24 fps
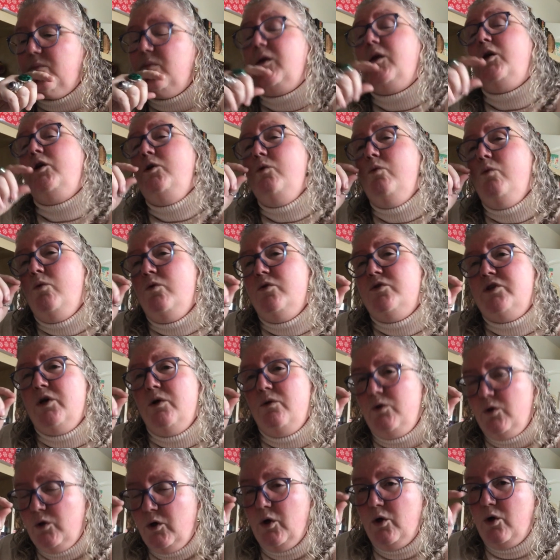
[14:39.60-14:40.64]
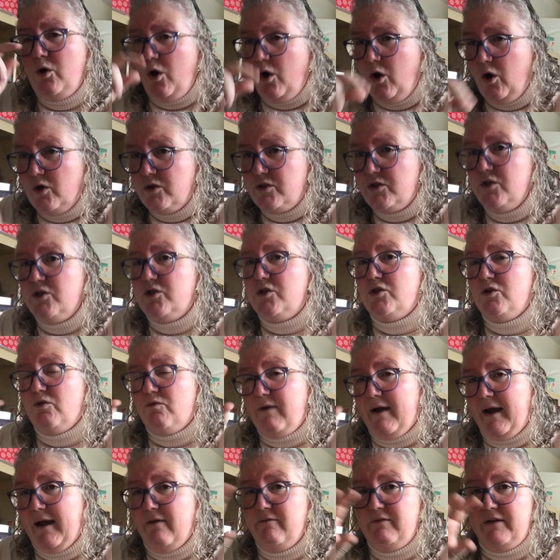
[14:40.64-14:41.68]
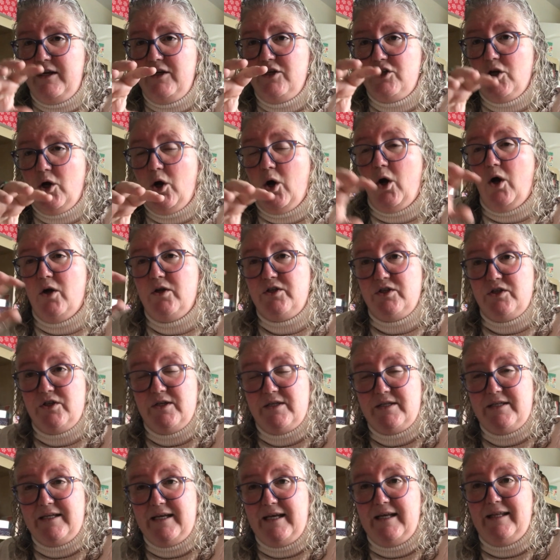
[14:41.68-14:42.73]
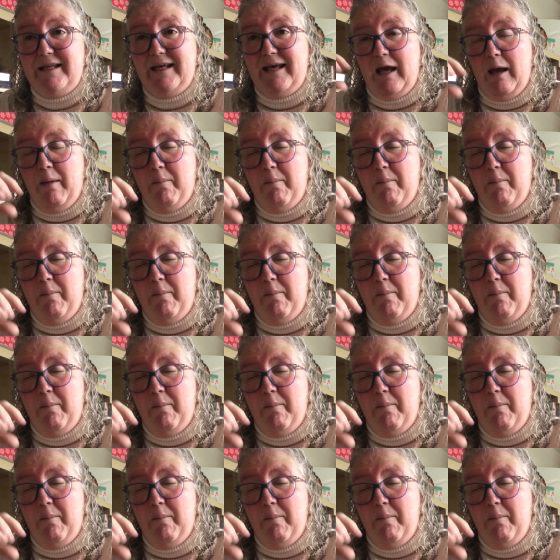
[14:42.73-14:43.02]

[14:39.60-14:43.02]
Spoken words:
You also look at cards that surround each card to see the